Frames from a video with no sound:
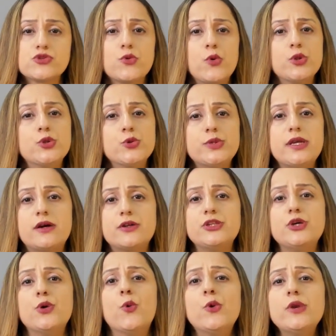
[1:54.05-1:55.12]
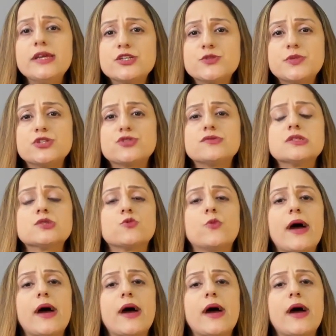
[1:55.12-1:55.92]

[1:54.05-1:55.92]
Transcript: although they are the old age patients,